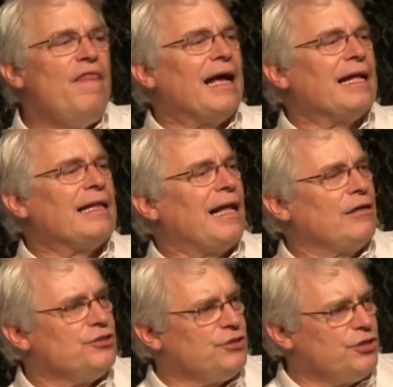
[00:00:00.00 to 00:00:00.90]
That
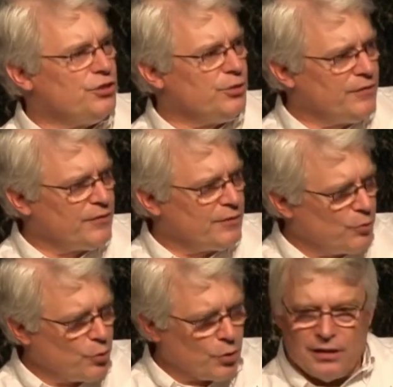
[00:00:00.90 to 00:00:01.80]
allows you to do even
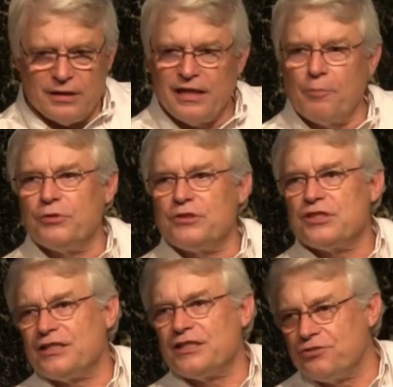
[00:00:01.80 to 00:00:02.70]
more cleanup,
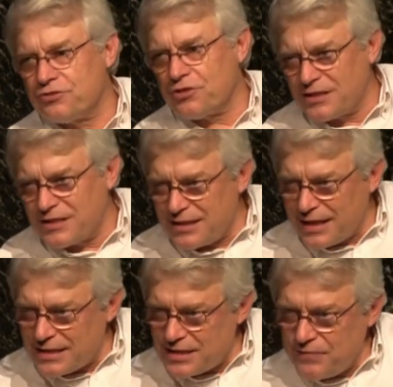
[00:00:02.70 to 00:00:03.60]
which lets you trust the
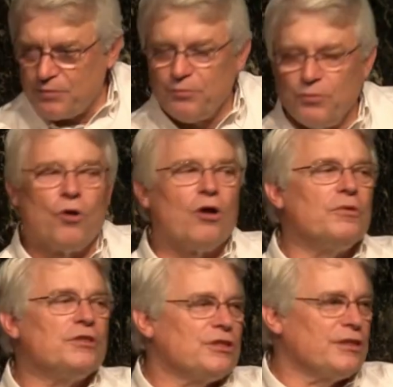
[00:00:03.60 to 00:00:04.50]
tests even
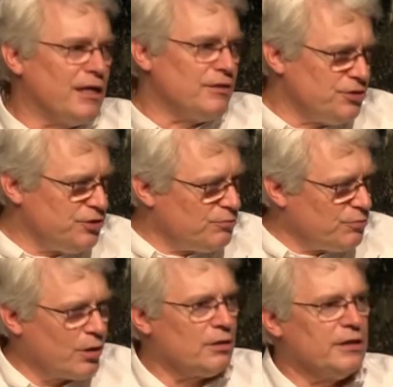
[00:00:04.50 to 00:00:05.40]
more, which allows you to do
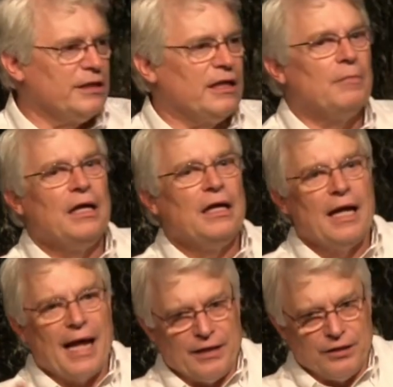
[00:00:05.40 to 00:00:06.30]
more cleanup,
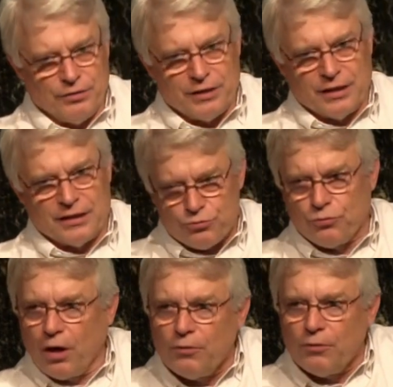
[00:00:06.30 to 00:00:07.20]
and you get this
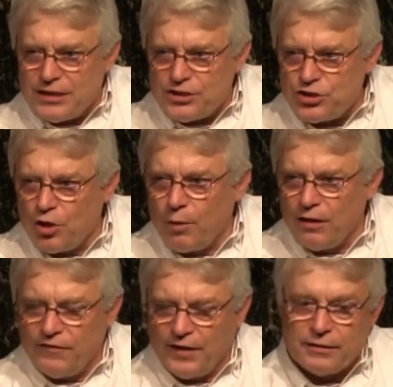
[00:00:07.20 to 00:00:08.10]
runaway
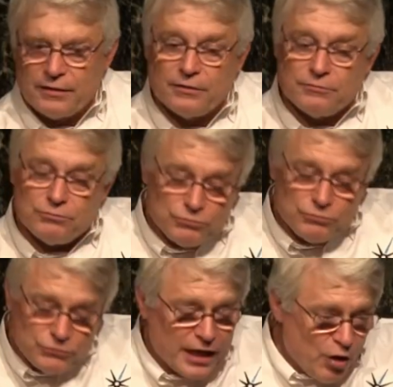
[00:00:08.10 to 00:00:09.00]
snowball effect. You're
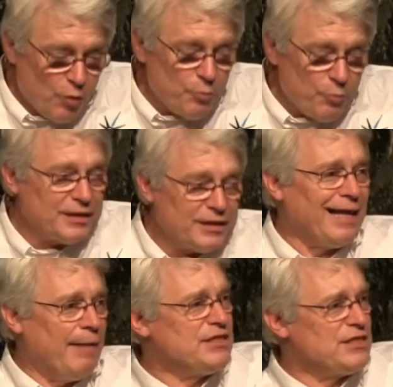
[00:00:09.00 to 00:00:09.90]
kind of hoping that'll
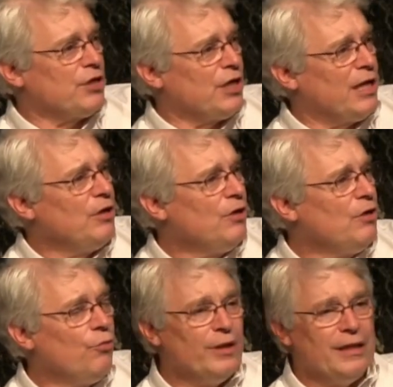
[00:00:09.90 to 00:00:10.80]
happen sometime
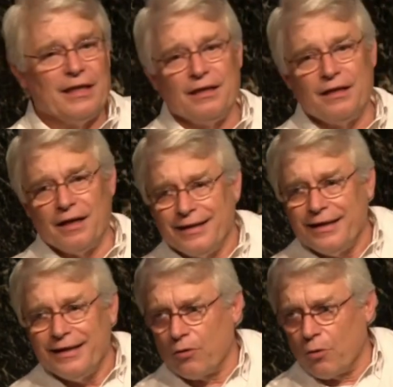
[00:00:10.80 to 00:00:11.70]
within a
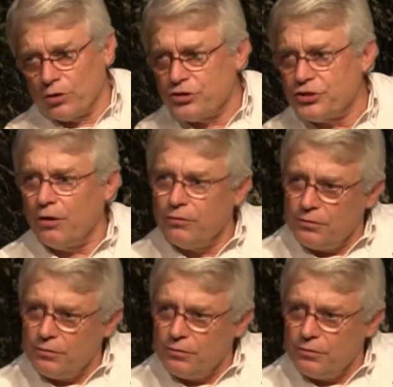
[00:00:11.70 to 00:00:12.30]
year or so.